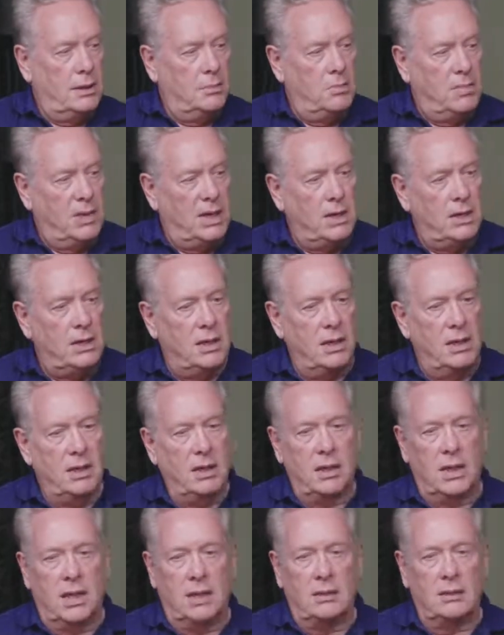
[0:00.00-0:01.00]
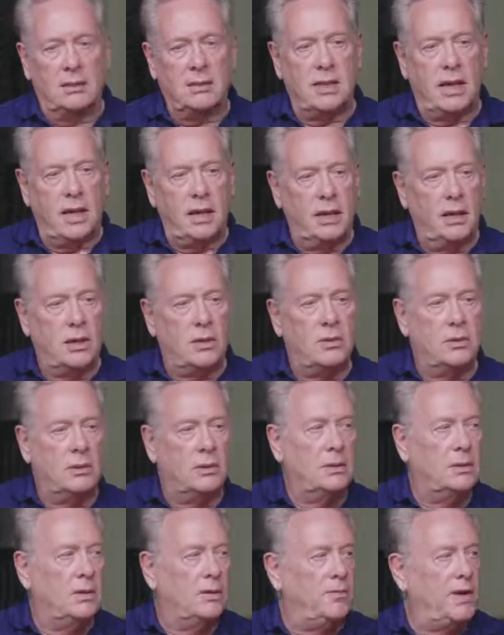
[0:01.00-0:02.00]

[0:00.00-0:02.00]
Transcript: media and technical